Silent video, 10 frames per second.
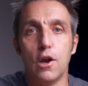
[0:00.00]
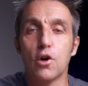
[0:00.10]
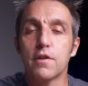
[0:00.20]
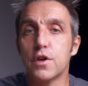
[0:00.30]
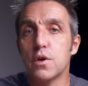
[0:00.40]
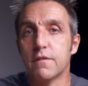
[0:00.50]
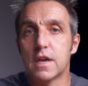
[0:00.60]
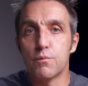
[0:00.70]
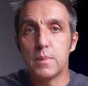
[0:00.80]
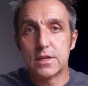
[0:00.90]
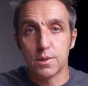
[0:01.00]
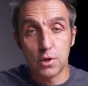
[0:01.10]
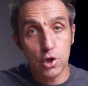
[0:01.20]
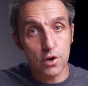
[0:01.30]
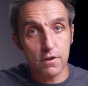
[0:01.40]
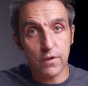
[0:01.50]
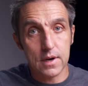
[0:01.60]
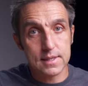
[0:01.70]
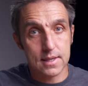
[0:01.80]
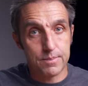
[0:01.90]
A lot of you have given me some good
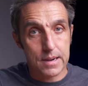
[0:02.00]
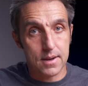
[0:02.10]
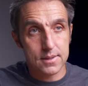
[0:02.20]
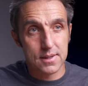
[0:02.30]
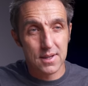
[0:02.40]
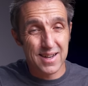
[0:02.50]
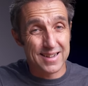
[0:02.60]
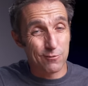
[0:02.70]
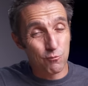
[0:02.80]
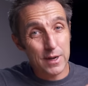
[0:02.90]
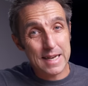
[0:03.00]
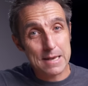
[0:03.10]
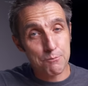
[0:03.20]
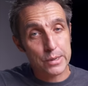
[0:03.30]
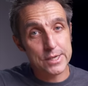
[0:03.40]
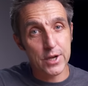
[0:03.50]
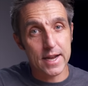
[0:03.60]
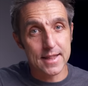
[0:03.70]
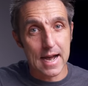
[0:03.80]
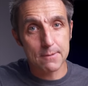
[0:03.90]
advice in the past, and I really
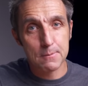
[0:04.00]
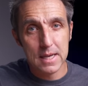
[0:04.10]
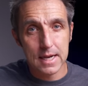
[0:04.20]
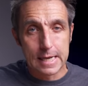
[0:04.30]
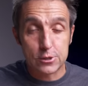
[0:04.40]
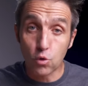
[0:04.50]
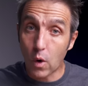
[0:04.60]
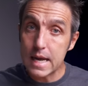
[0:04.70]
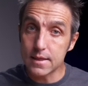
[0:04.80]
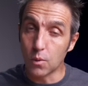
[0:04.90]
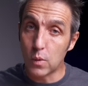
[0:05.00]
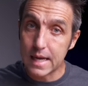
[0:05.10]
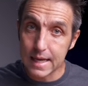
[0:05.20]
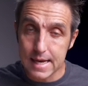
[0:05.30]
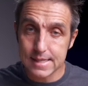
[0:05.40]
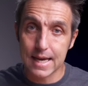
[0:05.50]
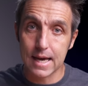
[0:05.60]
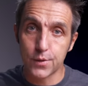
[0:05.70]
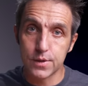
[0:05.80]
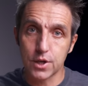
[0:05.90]
appreciate that, and it's great that we can get
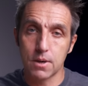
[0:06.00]
together as a